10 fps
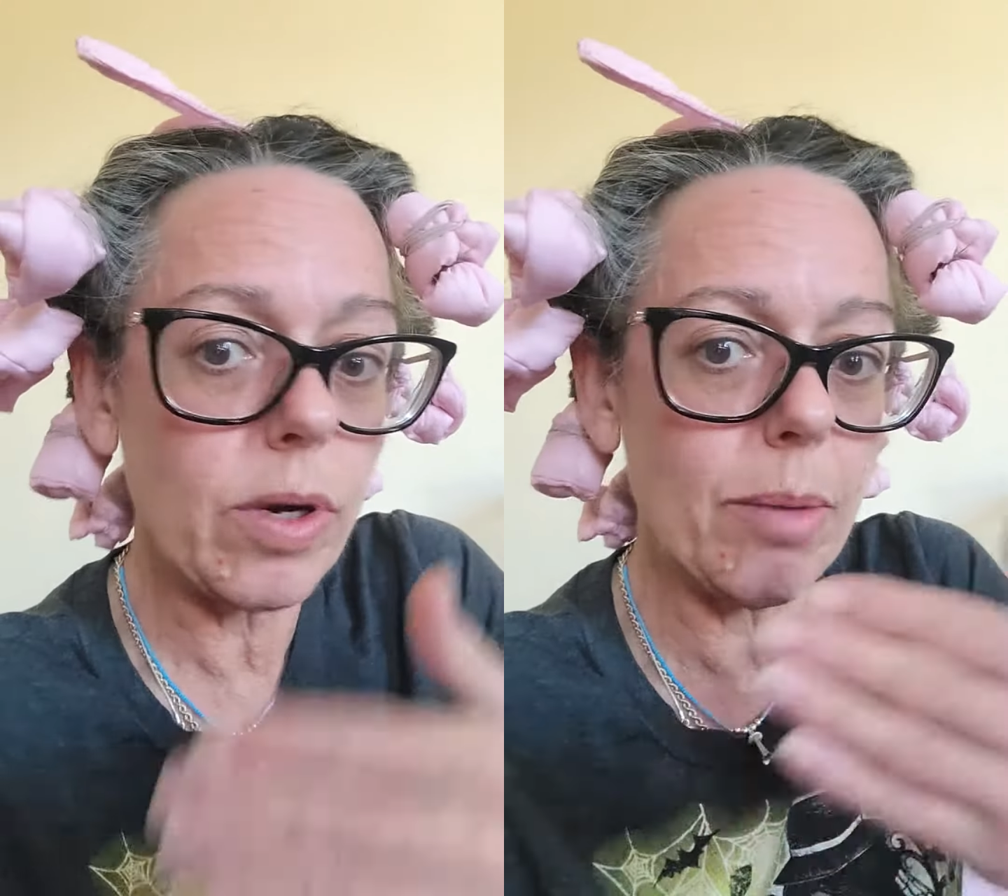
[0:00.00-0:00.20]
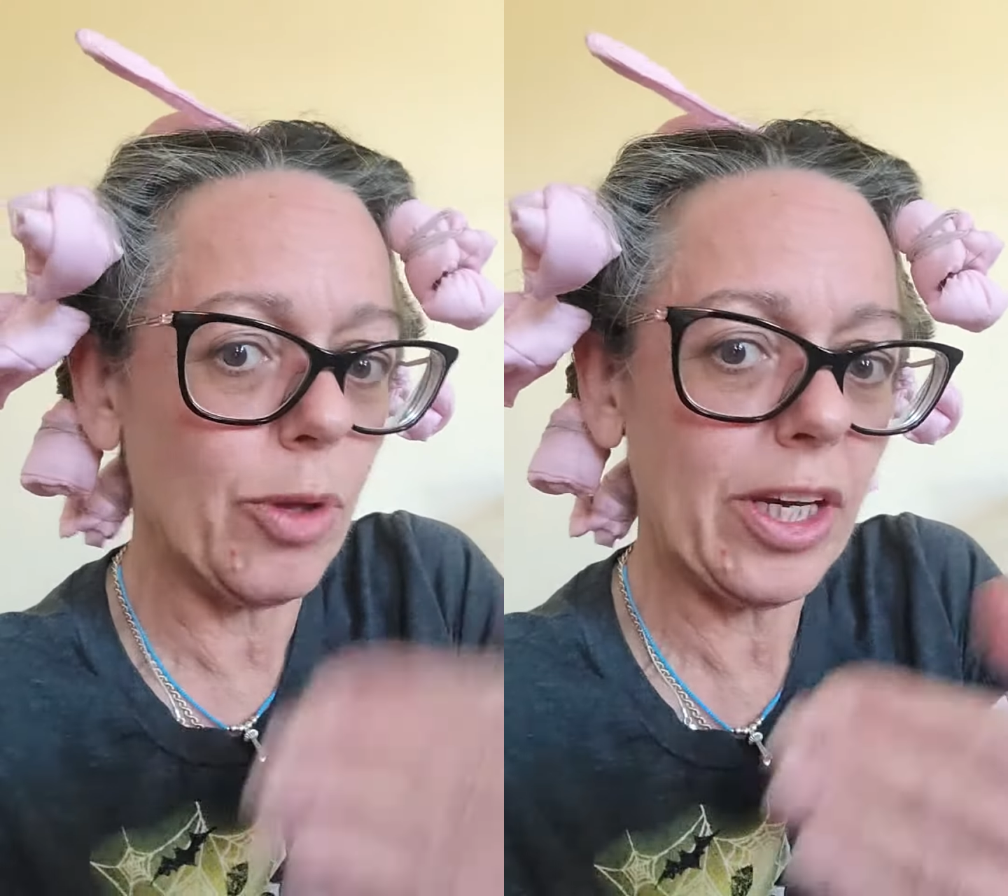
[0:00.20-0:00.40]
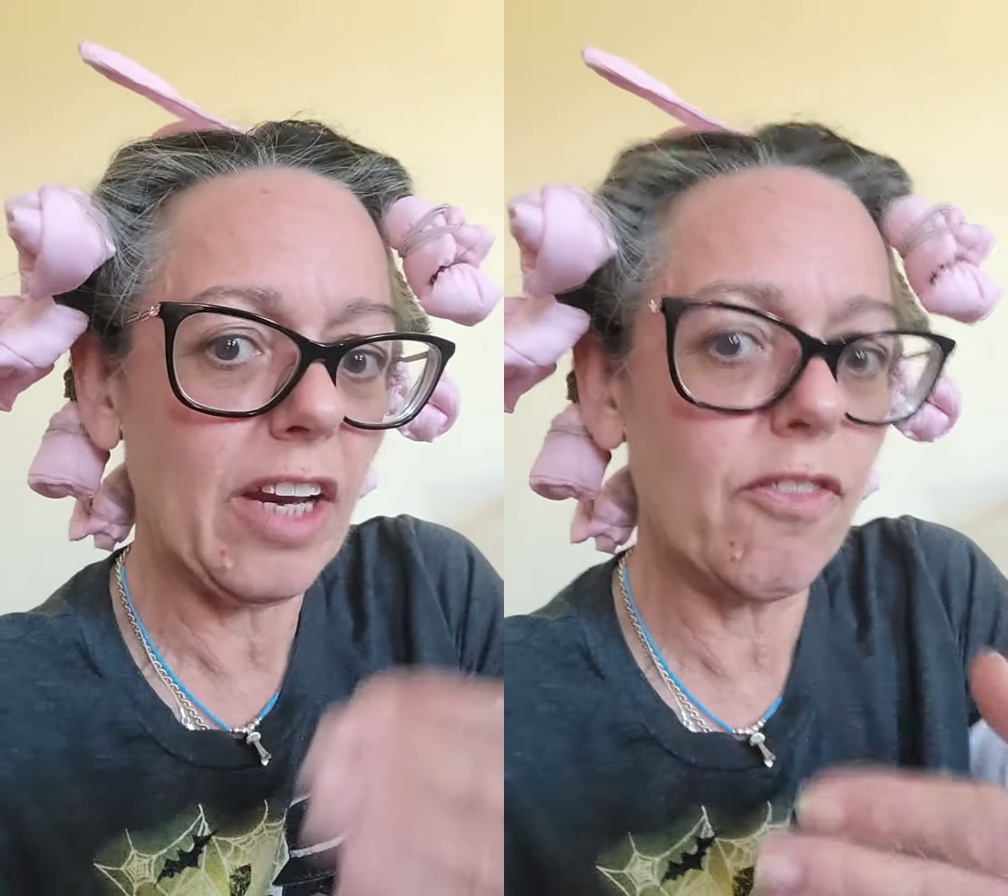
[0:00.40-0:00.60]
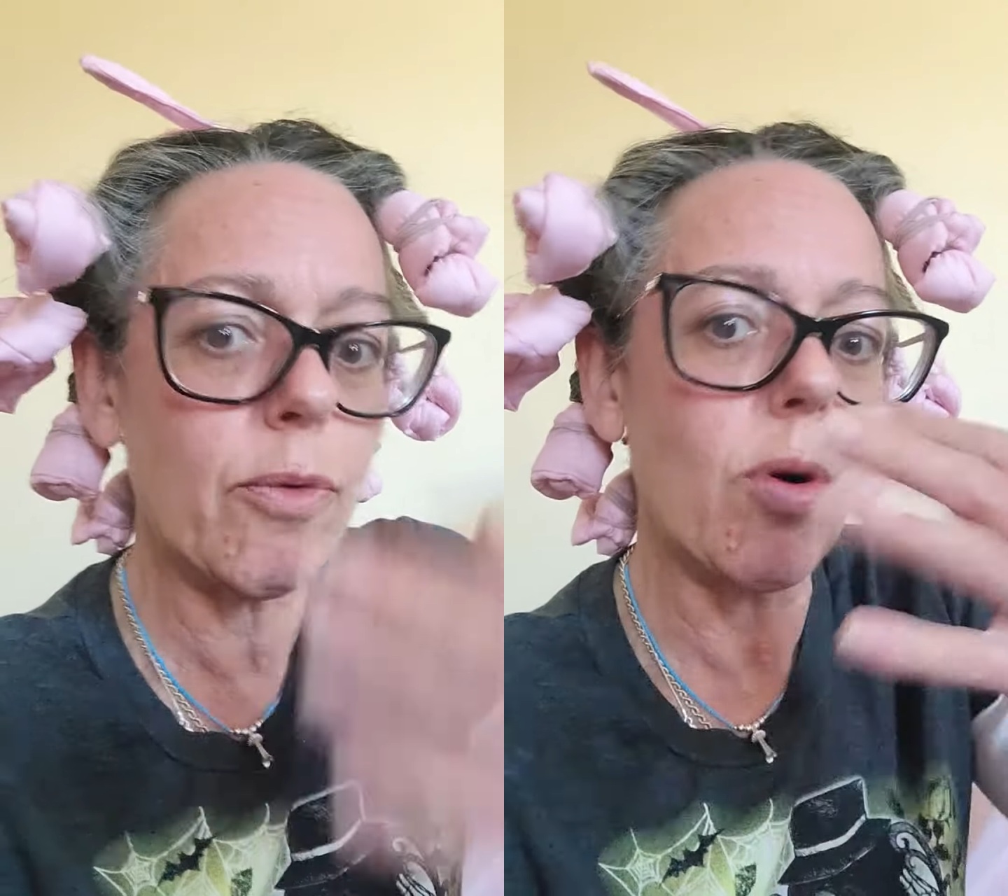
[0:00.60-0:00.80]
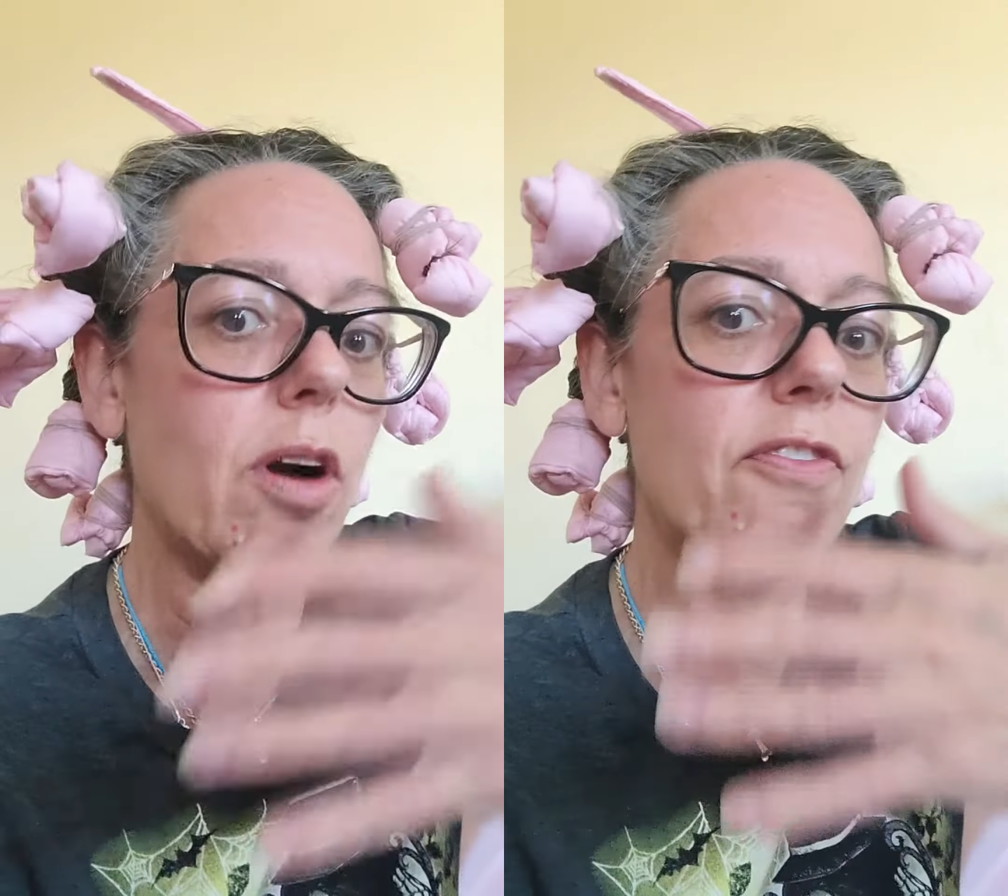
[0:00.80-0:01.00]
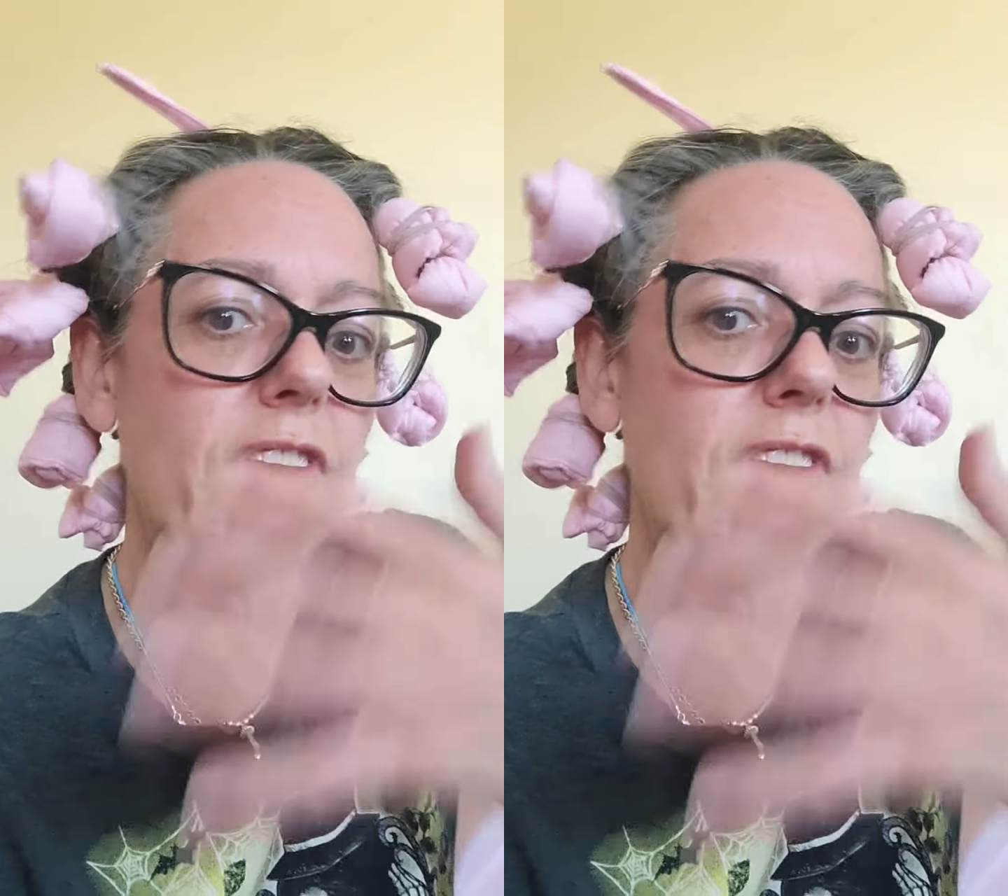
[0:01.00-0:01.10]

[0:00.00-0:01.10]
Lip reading: what I'm looking for.